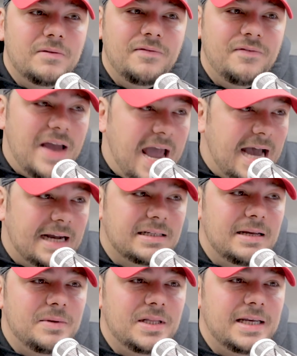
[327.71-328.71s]
Fact.
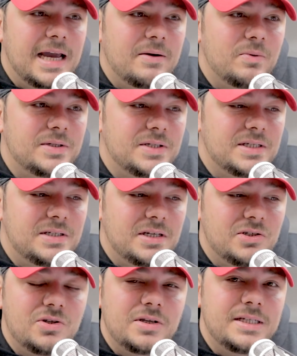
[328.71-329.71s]
I mean, the guy was
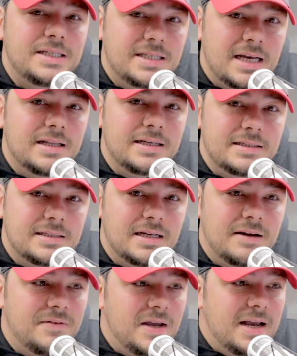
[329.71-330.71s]
essentially selling
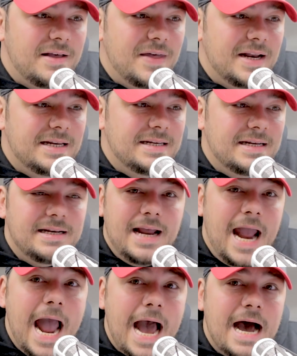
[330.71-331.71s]
stuff that he didn't
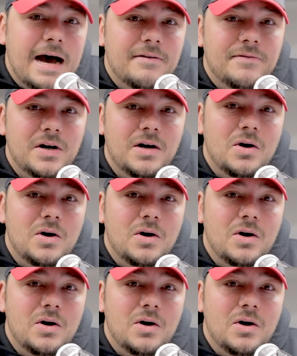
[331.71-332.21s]
have